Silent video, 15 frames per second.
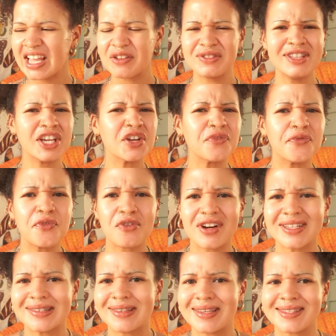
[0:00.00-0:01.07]
Looking
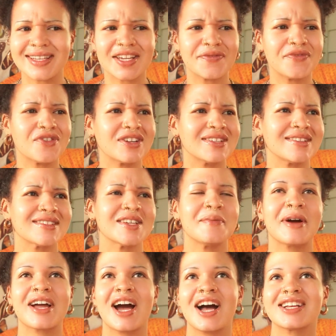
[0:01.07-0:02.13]
forward to this. Oh
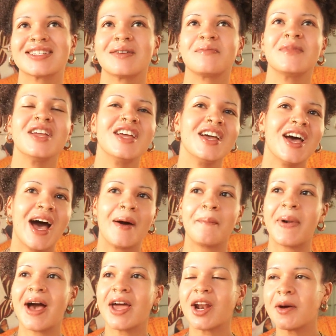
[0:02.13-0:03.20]
my gosh, I'm
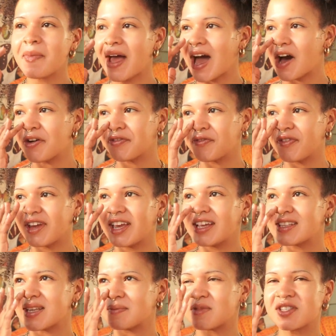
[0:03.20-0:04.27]
buying all my
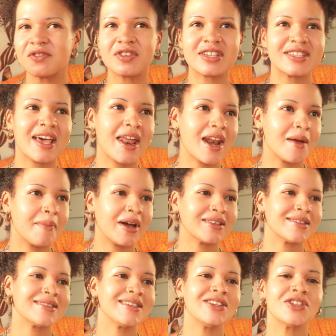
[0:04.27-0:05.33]
outfits. I'm so excited. I'm about
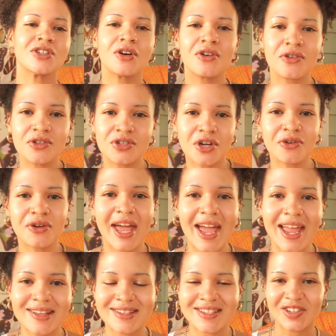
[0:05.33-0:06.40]
to see Joe
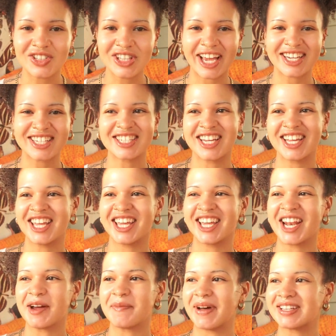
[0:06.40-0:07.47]
K in
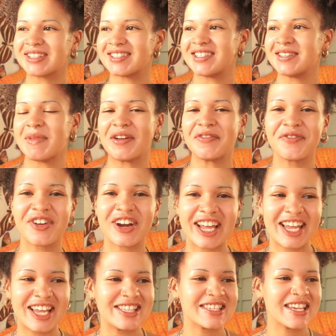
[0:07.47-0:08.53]
Selection. I'm about to see my
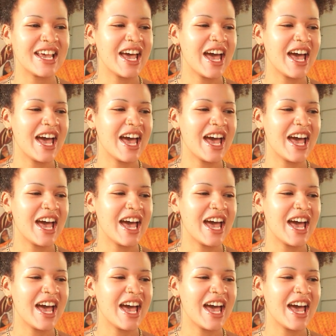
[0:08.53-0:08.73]
friends.